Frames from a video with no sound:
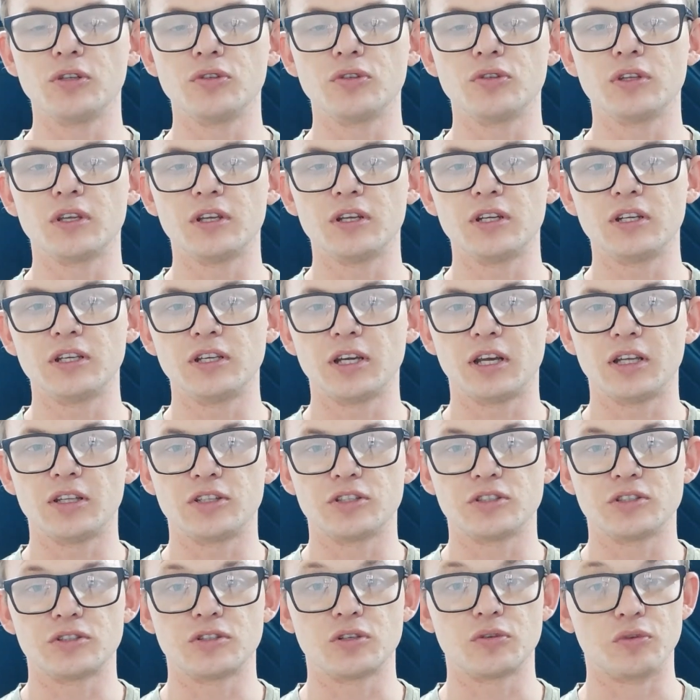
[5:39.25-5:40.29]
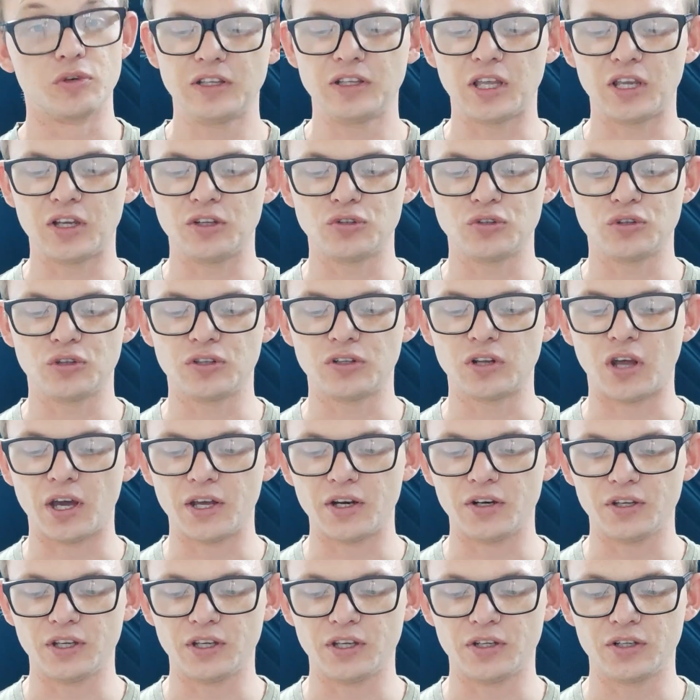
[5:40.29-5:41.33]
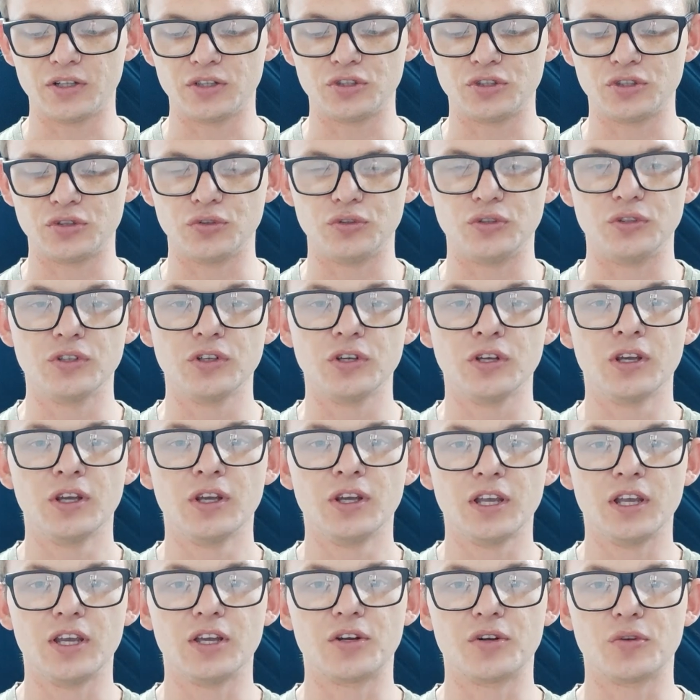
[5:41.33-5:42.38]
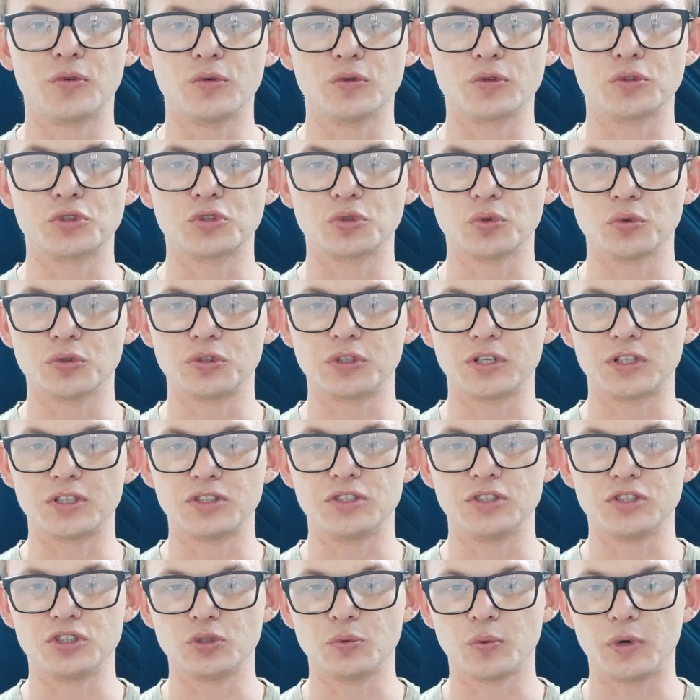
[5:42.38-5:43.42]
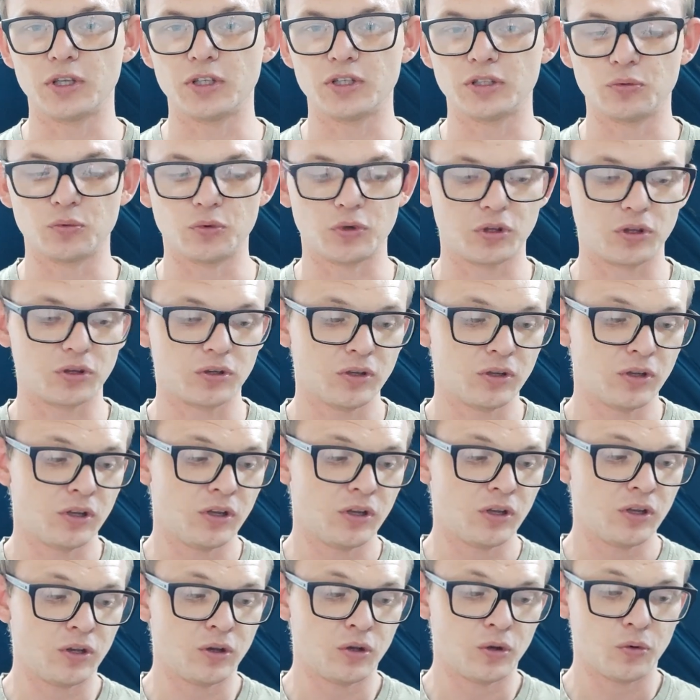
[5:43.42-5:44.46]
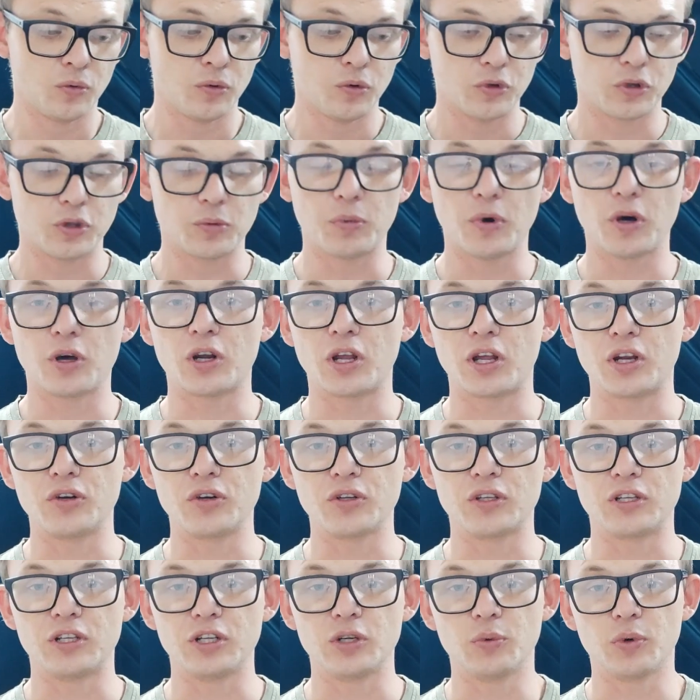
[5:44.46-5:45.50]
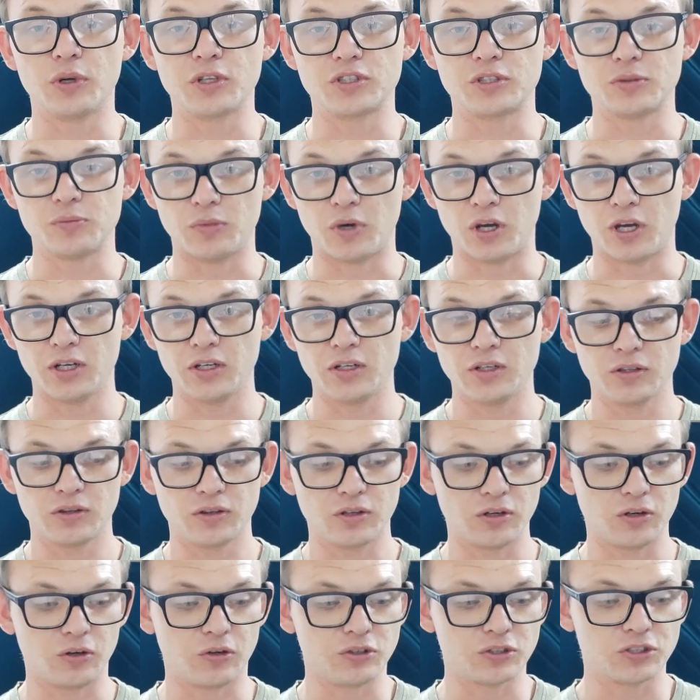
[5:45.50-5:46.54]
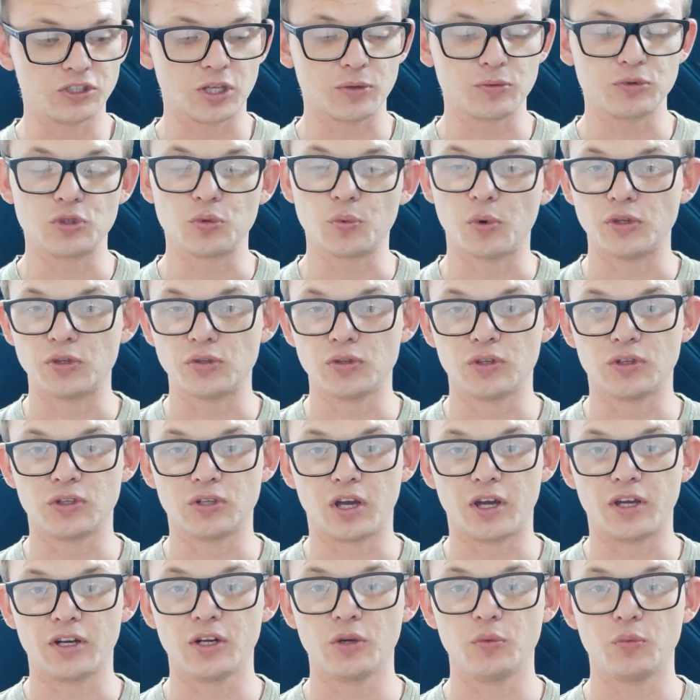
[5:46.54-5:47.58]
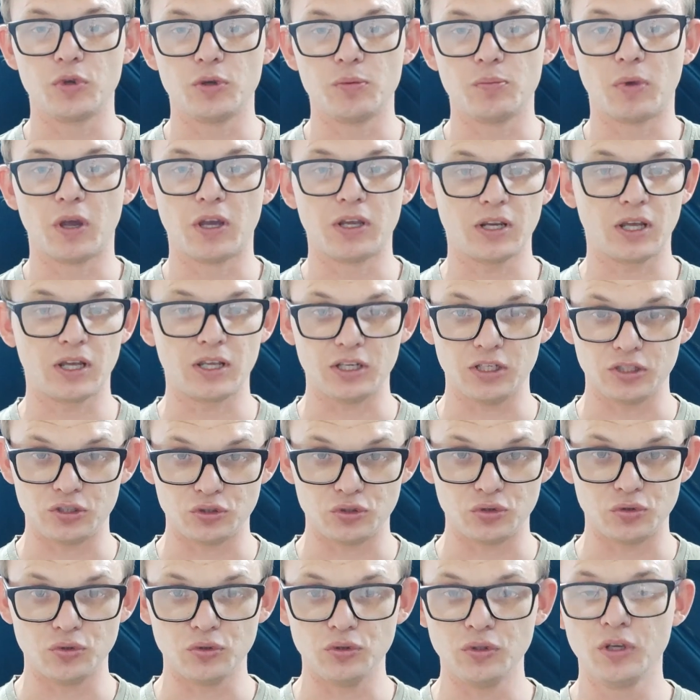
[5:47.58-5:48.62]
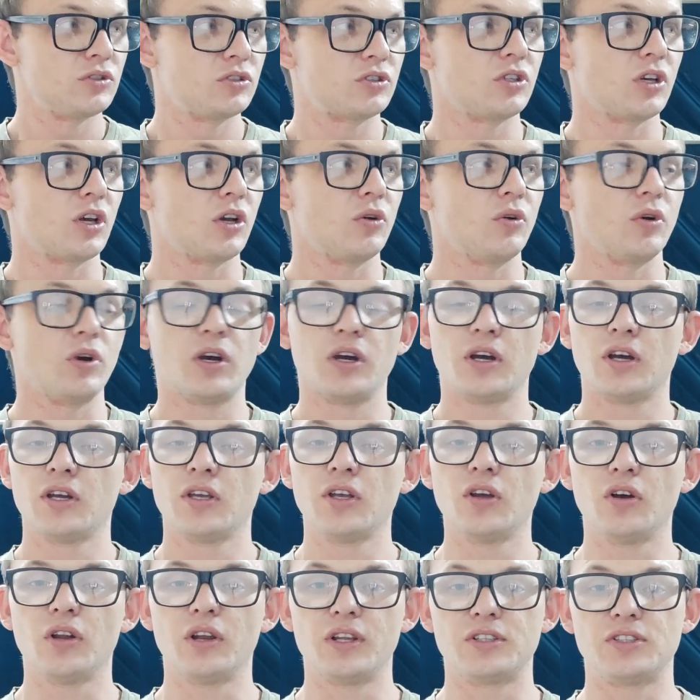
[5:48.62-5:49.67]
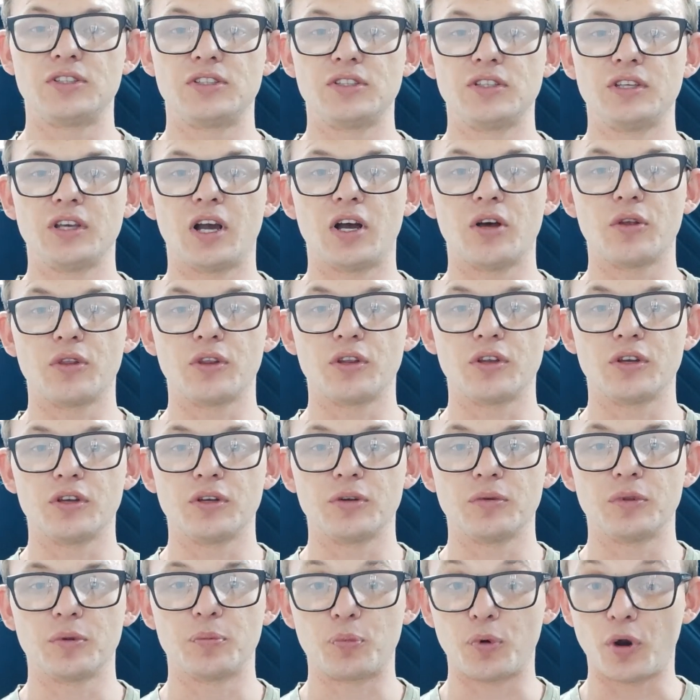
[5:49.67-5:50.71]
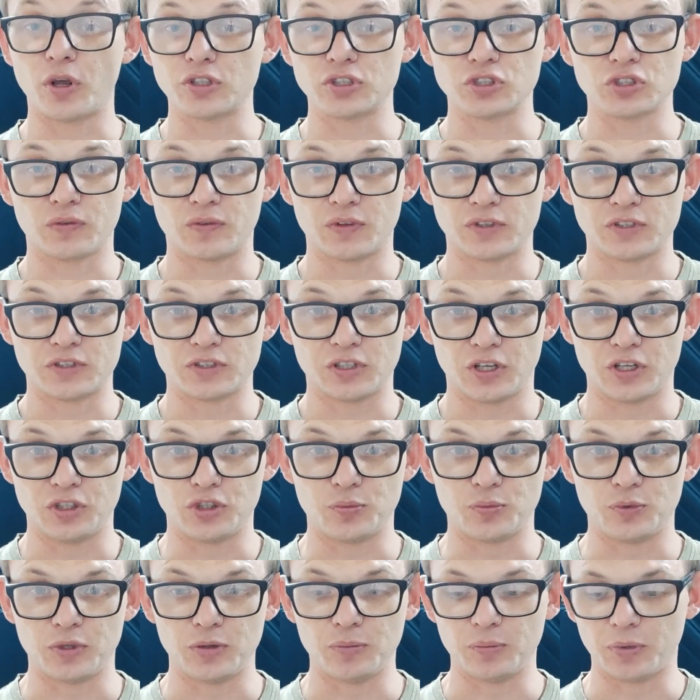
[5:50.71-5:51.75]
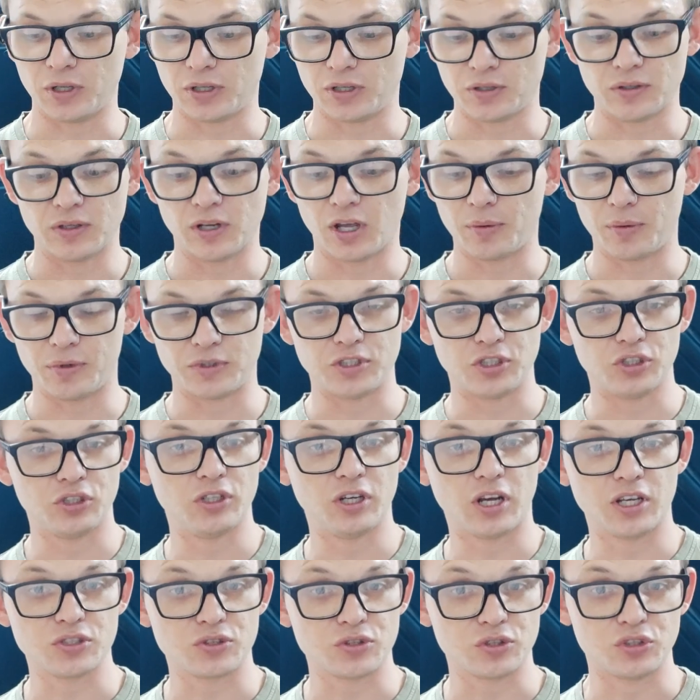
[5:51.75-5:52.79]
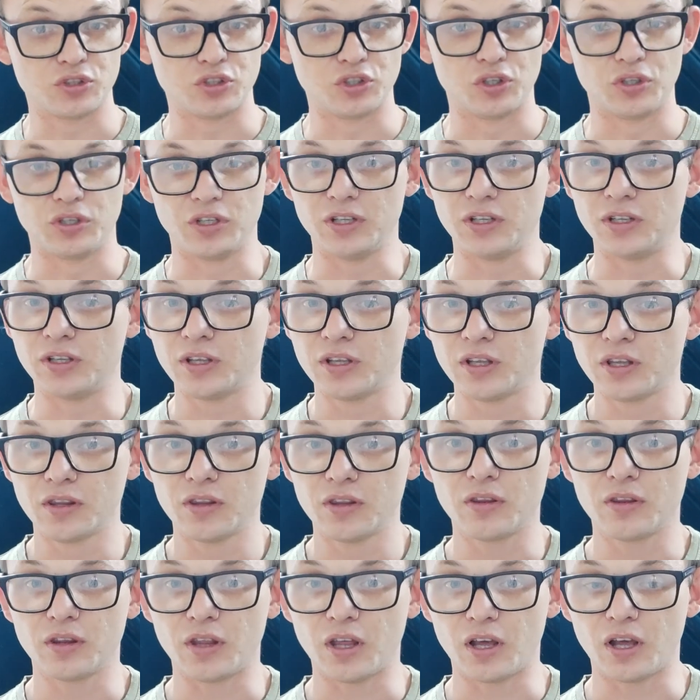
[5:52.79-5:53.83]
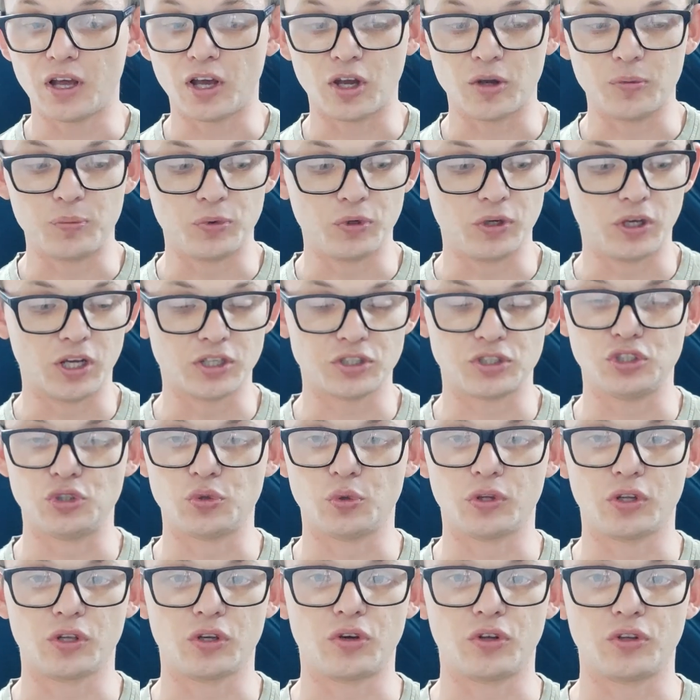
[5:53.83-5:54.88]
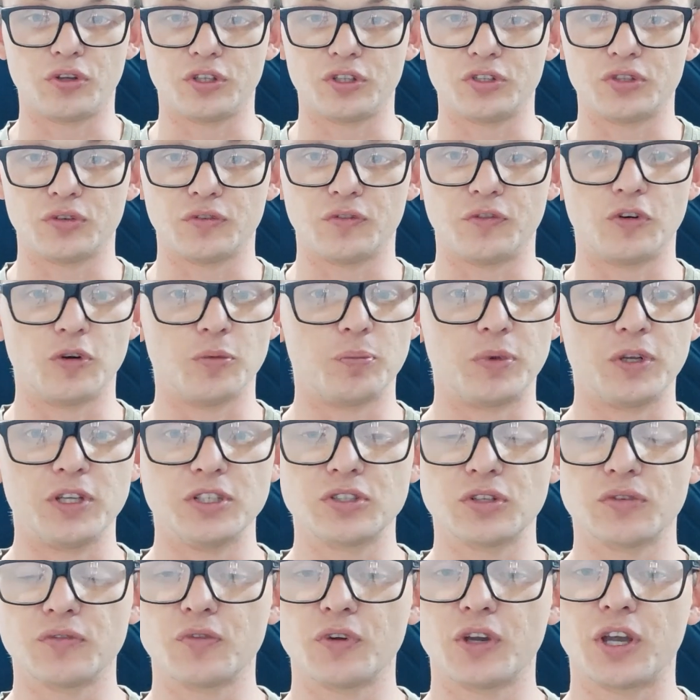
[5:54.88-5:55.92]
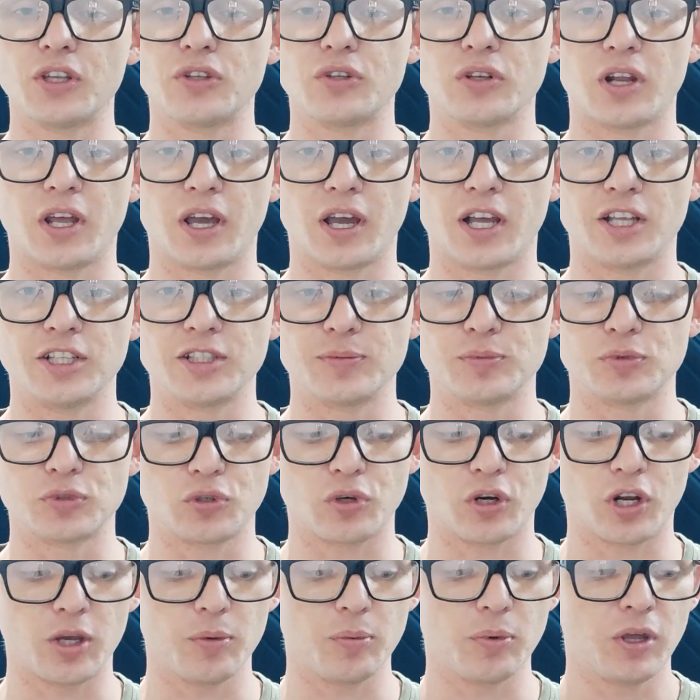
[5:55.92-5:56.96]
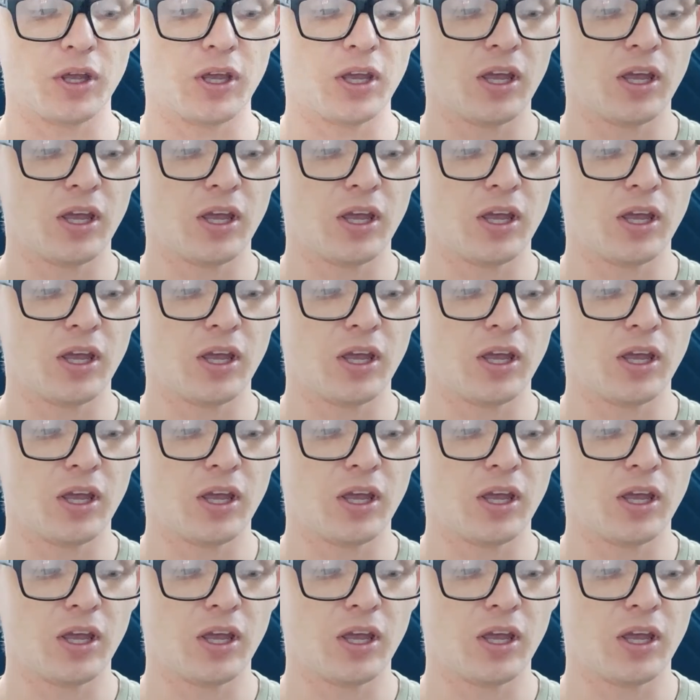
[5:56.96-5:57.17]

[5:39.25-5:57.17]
into the indicators, take it to the dyno, get it tuned, get it all sorted and situated with about 100 kilowatts in mind. The last time she went to the dyno we made 82. So yeah, let's see how the process of this is going to be, but I want to take you guys on the journey. I hope you guys enjoy the content so far. Please don't forget to like and subscribe.